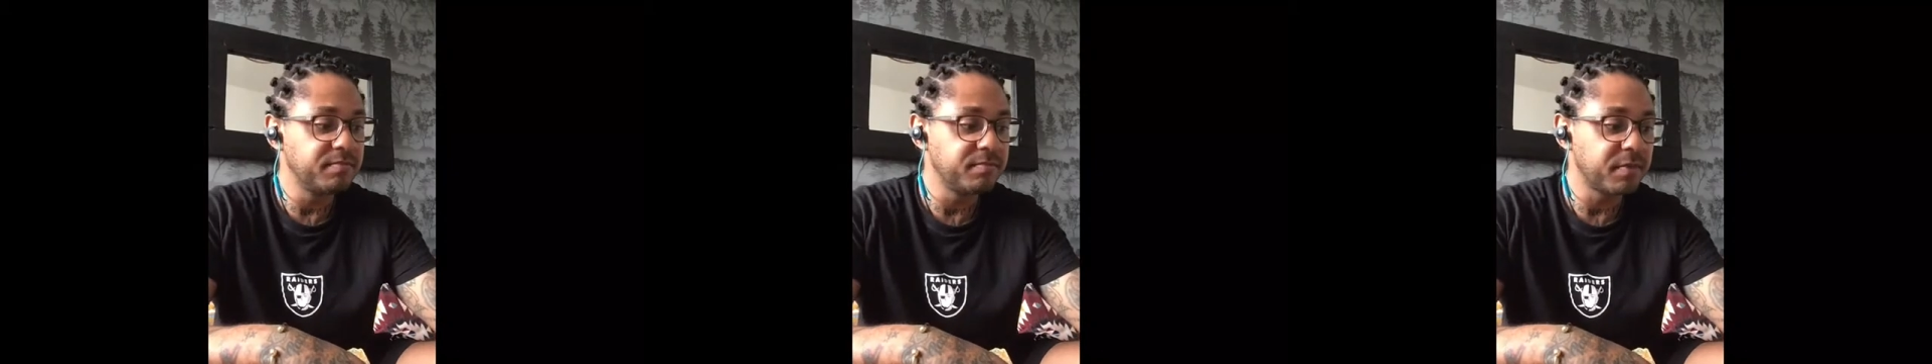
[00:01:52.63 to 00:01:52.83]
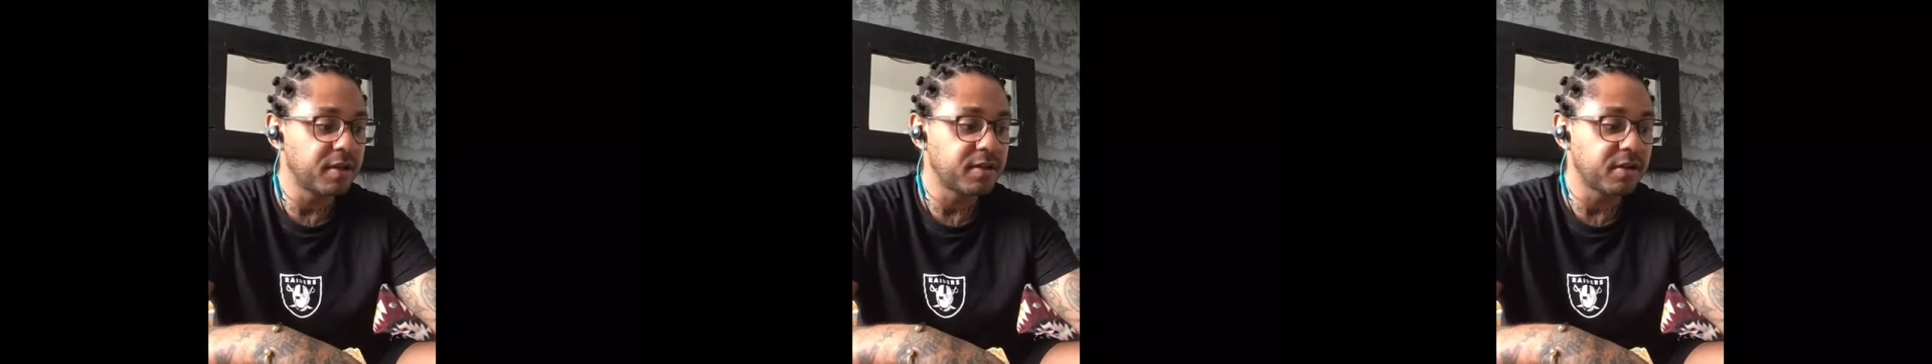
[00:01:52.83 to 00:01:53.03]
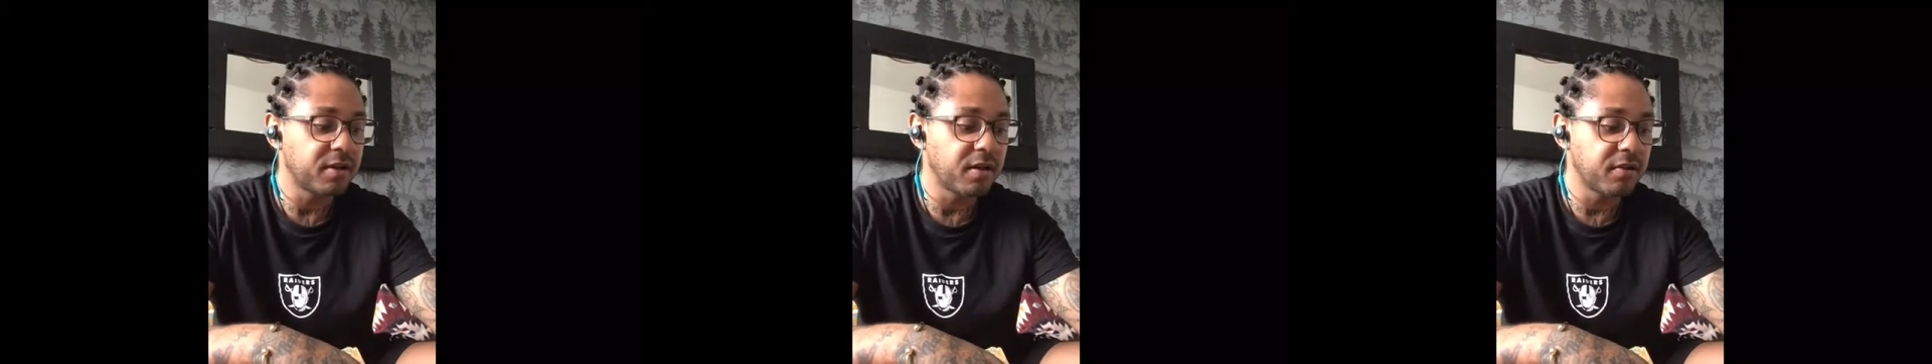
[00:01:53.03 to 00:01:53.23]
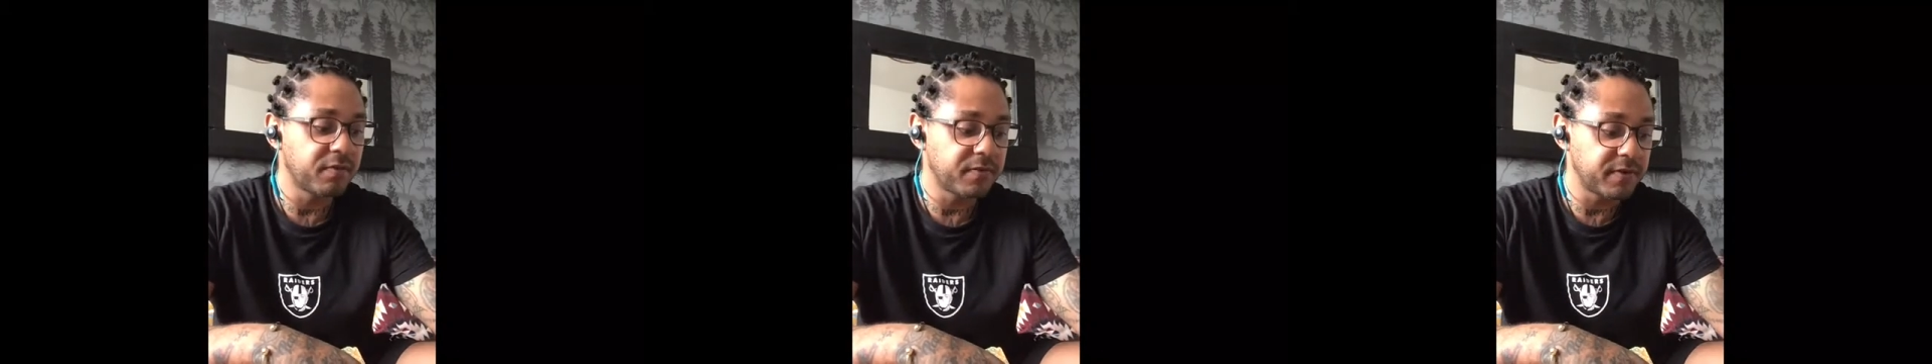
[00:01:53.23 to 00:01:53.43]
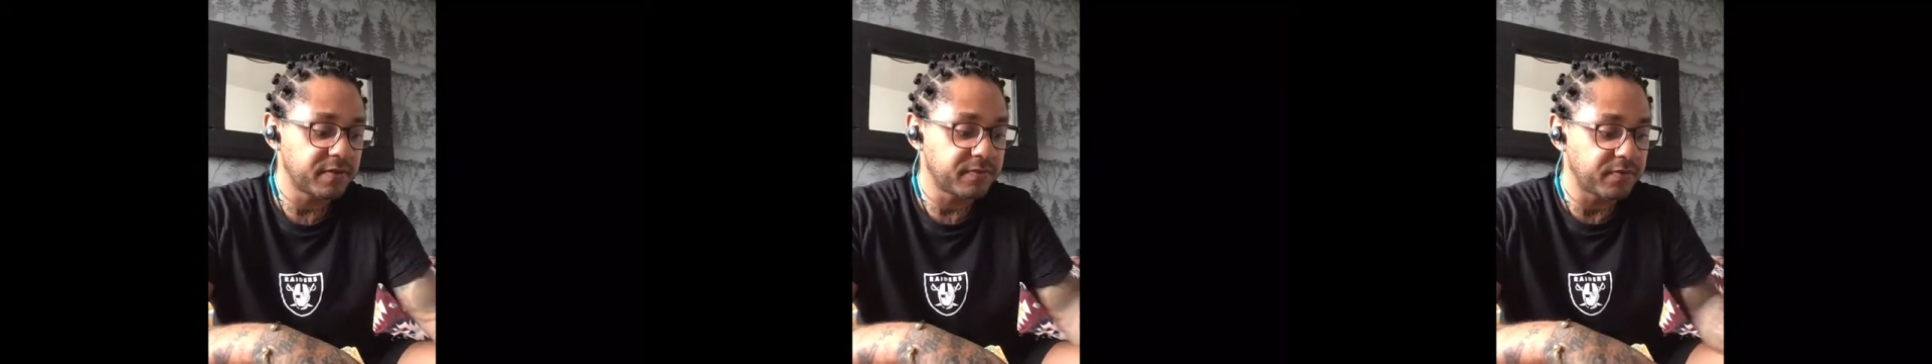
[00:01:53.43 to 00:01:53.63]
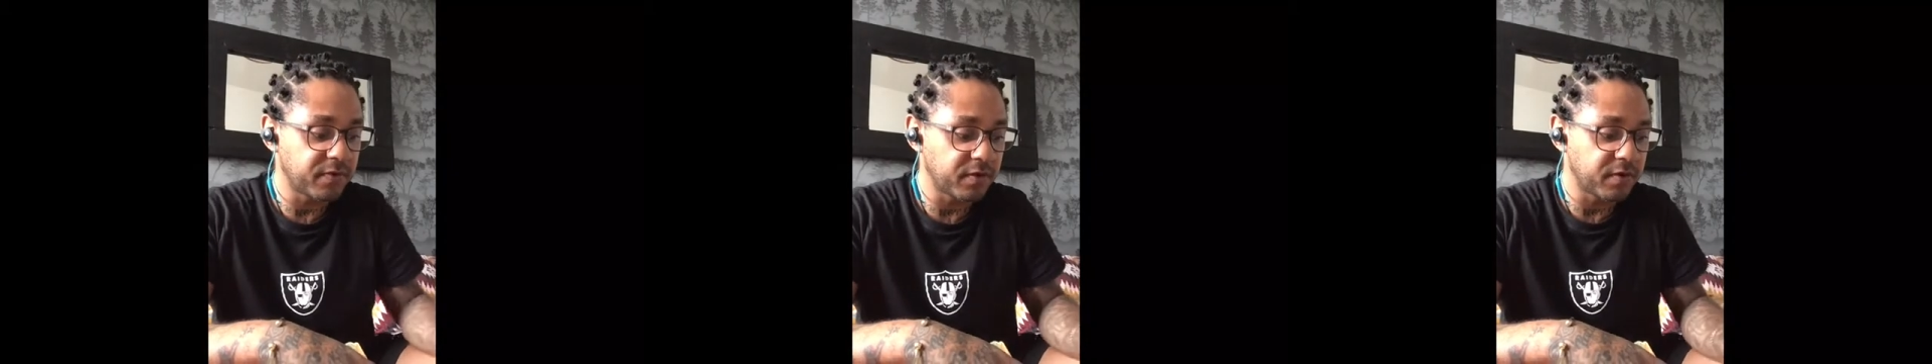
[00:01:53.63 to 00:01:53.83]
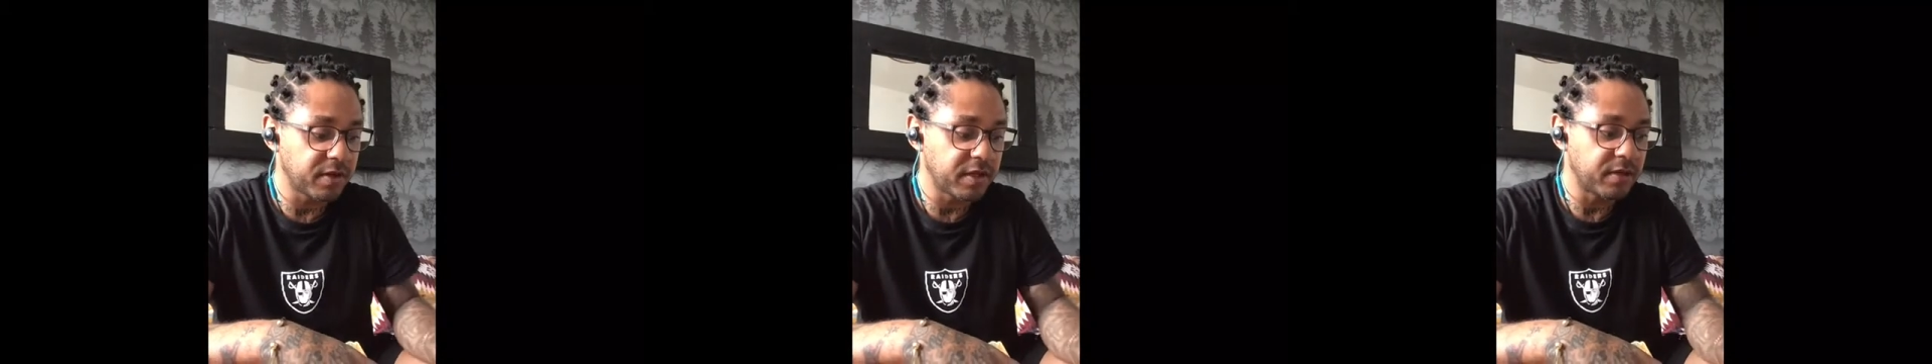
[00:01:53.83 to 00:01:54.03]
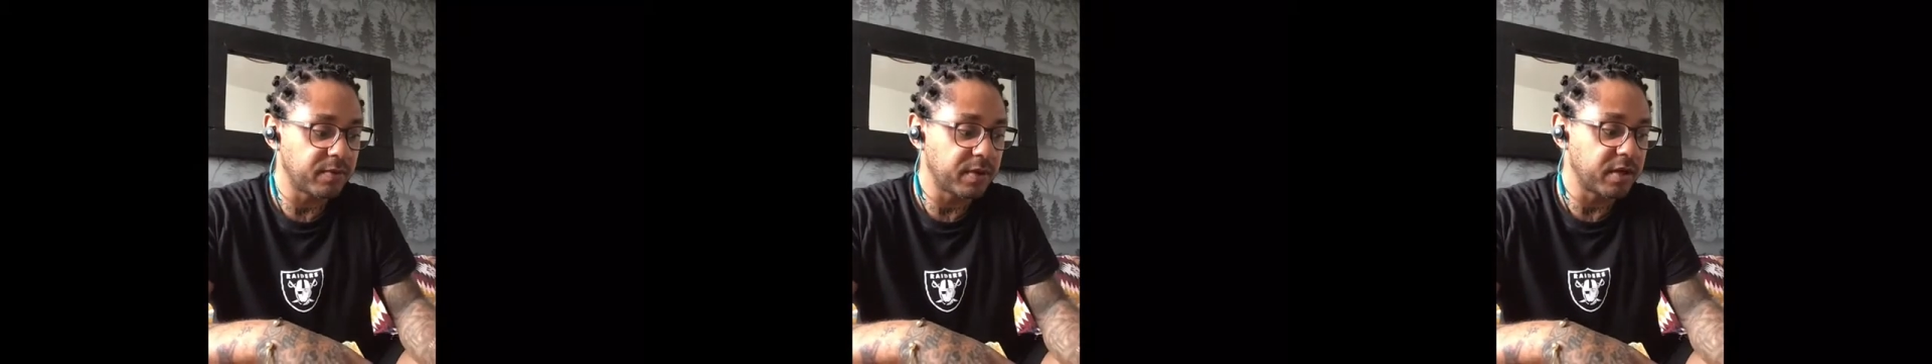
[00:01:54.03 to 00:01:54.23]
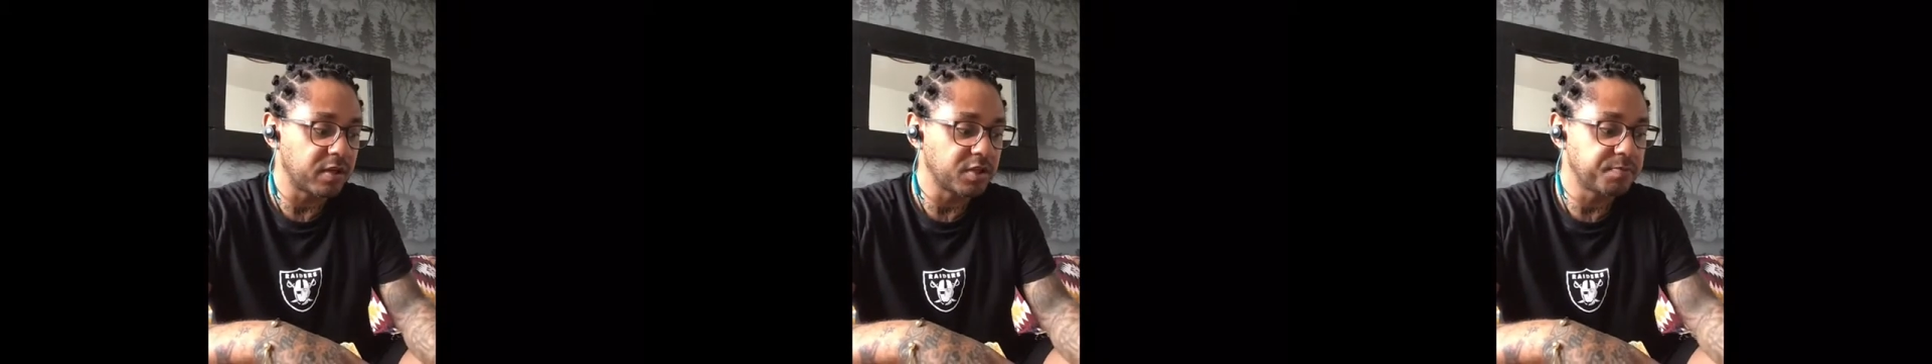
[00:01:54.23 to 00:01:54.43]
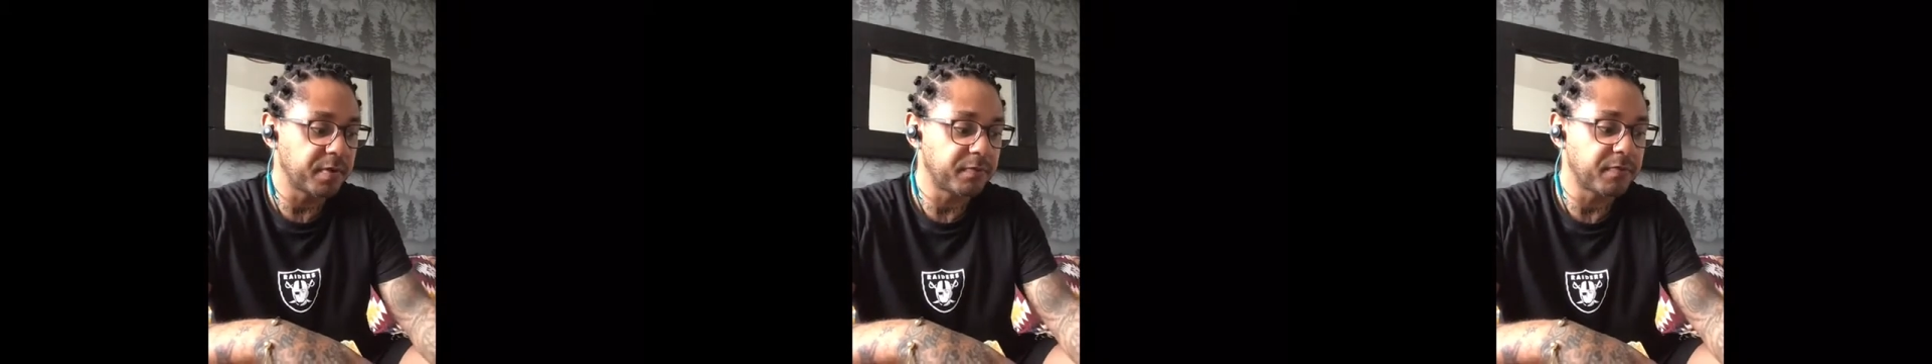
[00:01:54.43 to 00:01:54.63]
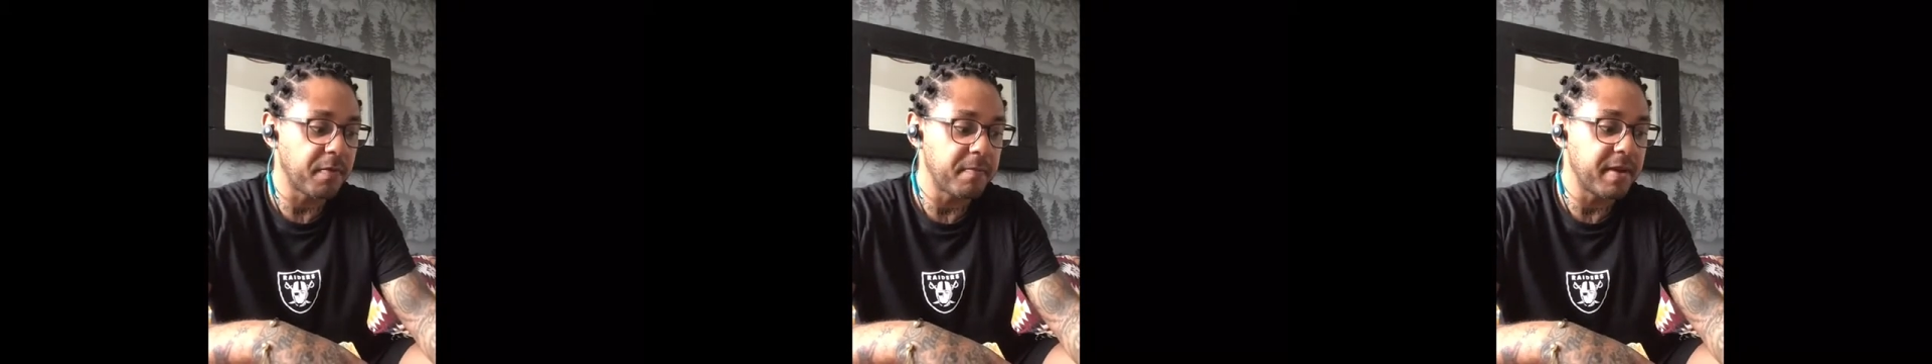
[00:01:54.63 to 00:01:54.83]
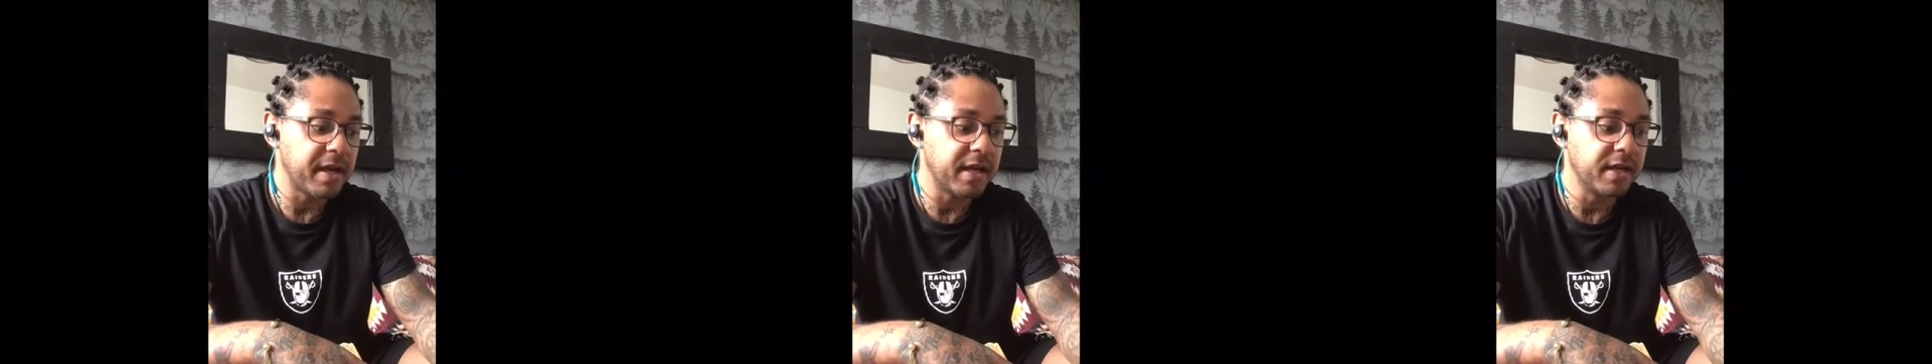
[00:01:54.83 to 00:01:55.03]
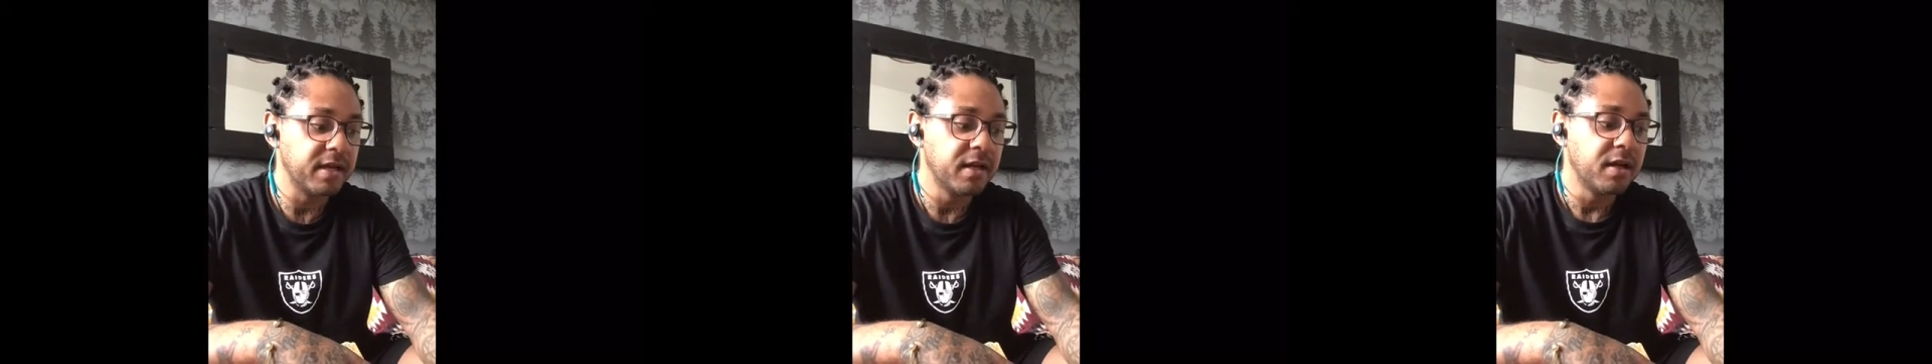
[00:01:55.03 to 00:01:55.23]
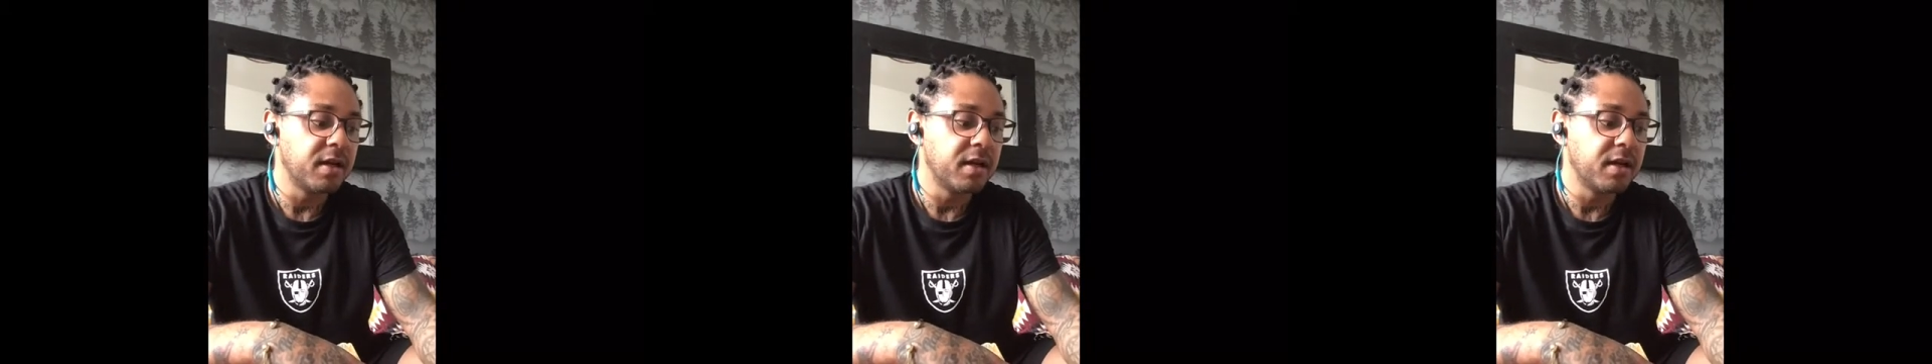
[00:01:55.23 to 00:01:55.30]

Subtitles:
don't know if it's for anyone else, but for me,